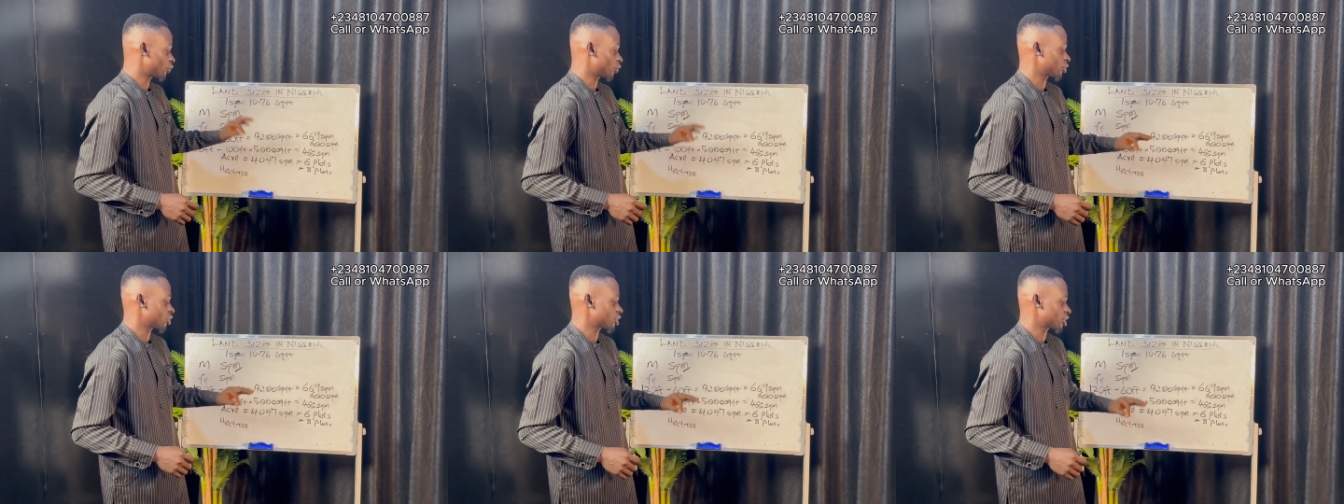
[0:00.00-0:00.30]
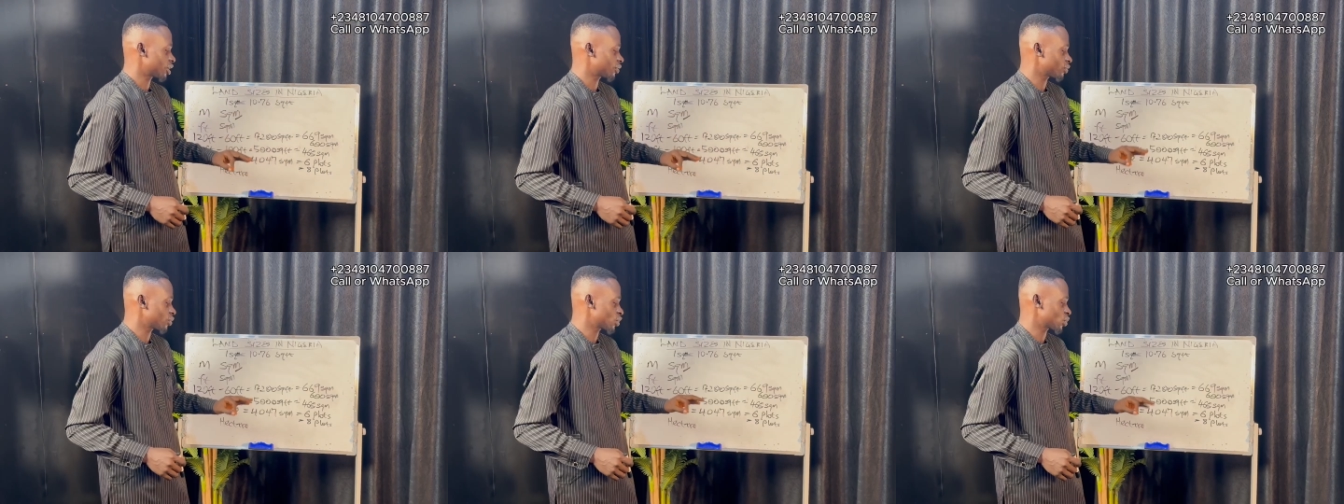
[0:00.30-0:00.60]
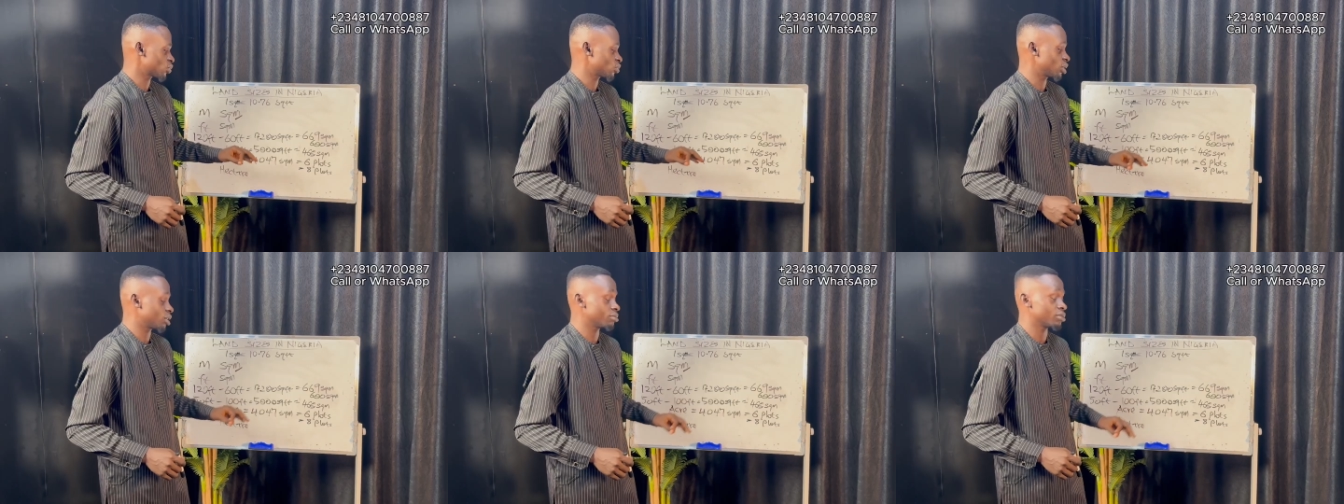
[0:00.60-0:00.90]
for 7
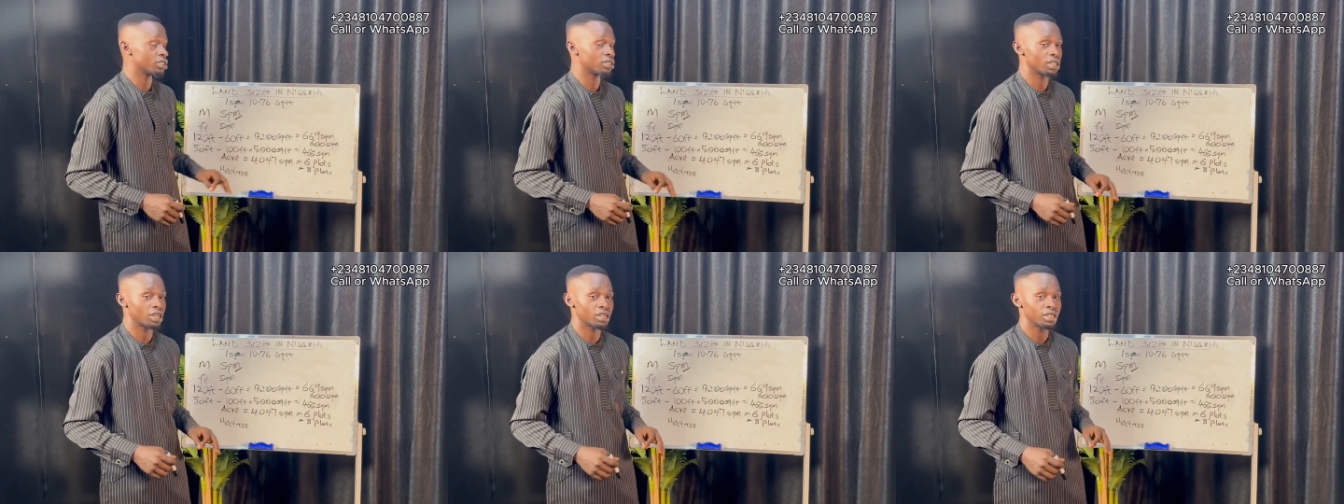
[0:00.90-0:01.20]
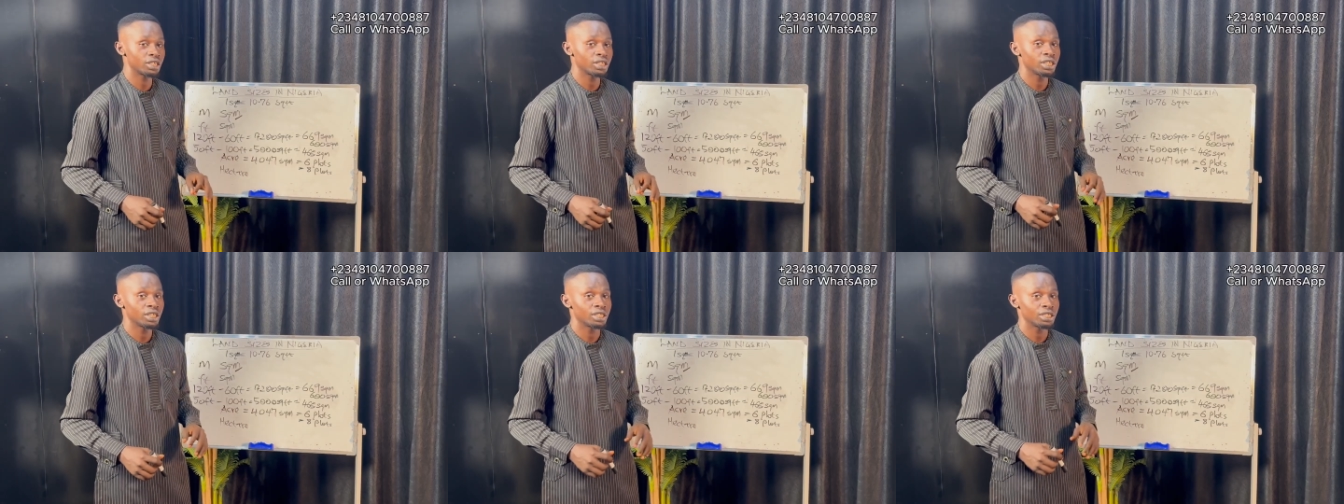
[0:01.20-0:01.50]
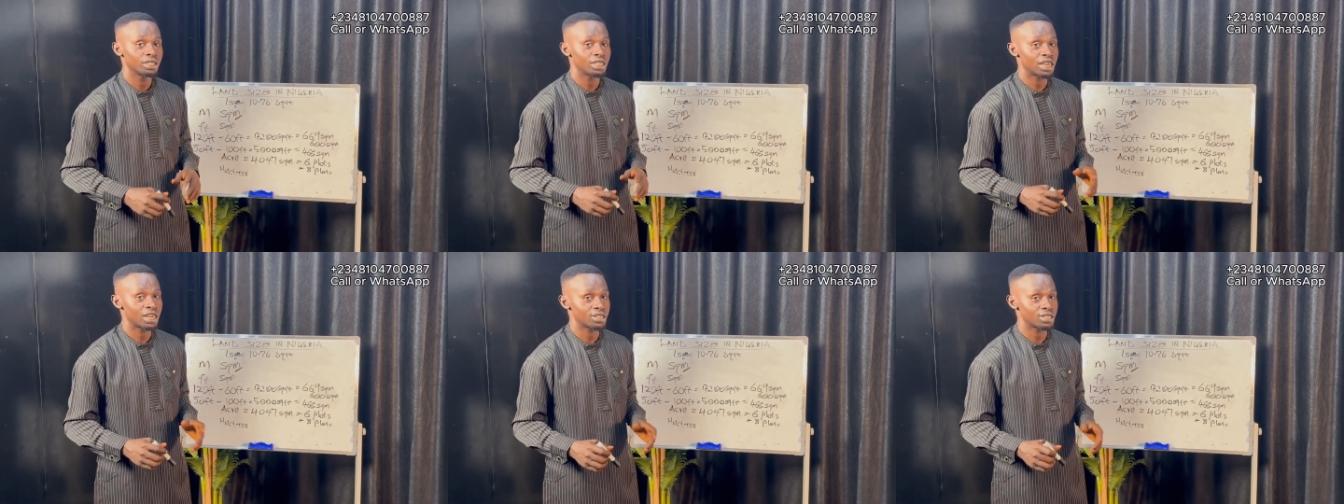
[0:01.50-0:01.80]
square meter.
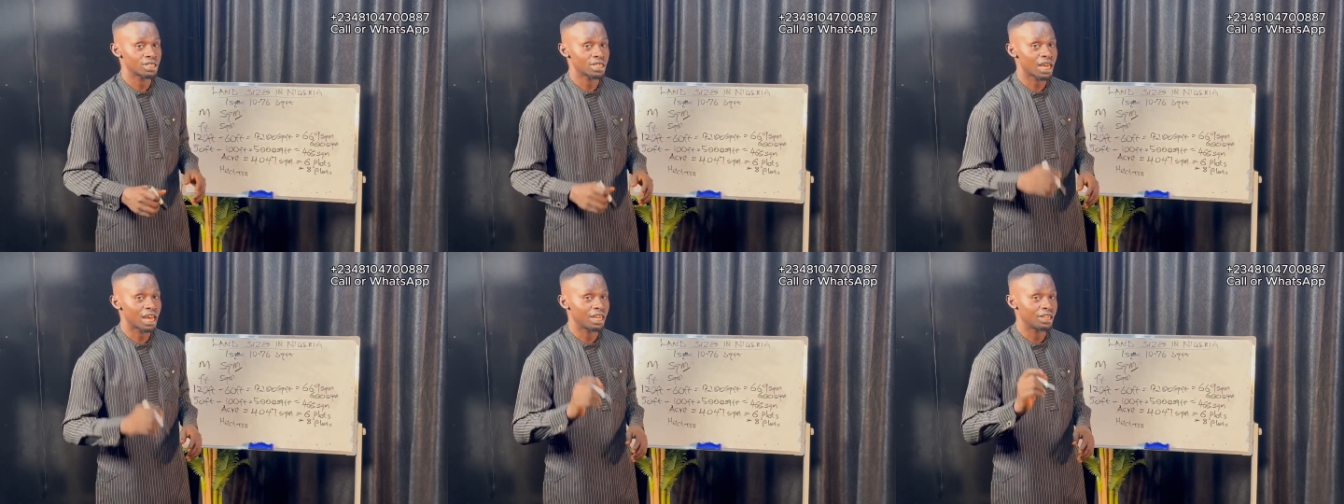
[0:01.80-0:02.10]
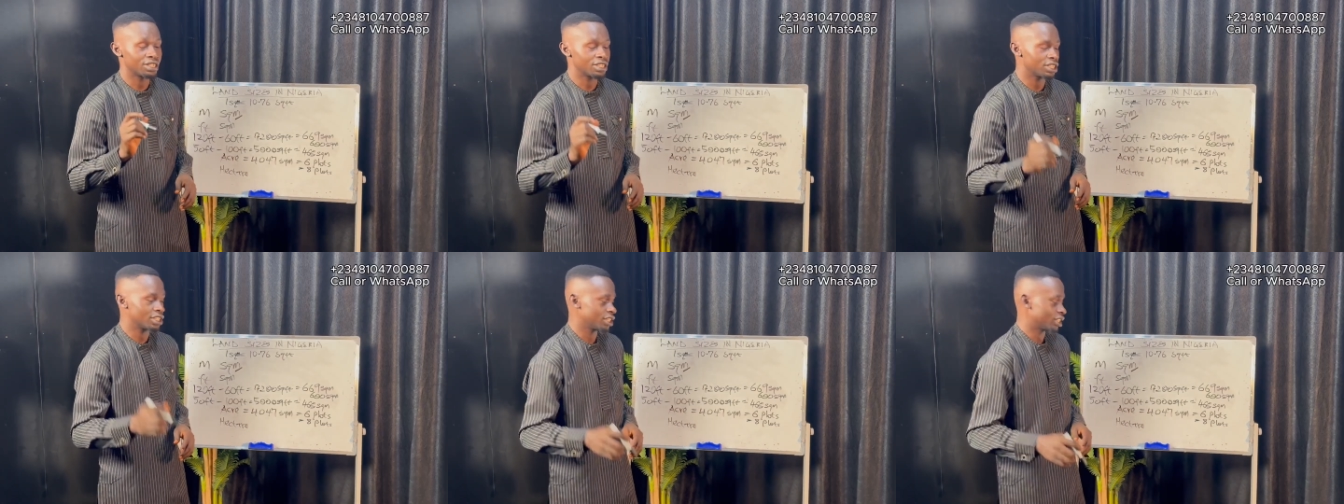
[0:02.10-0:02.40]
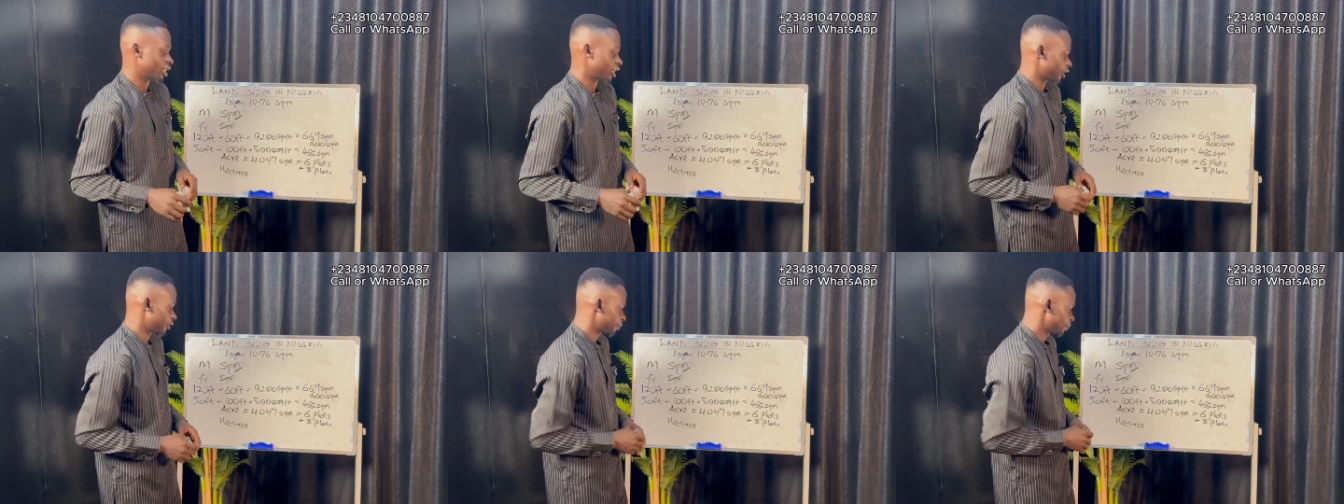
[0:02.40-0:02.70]
That's an
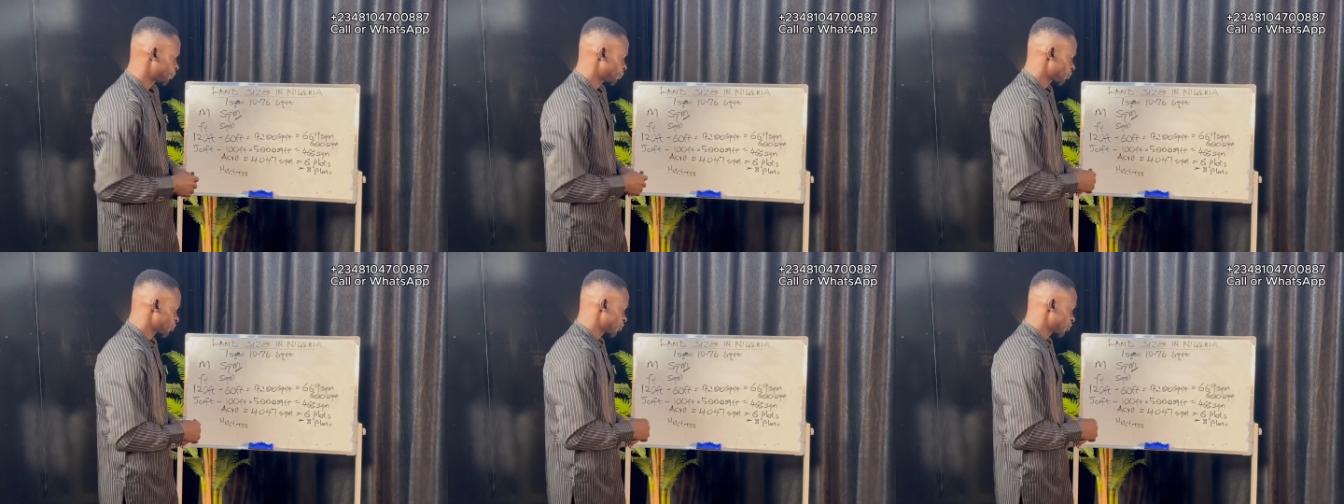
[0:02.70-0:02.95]
acre.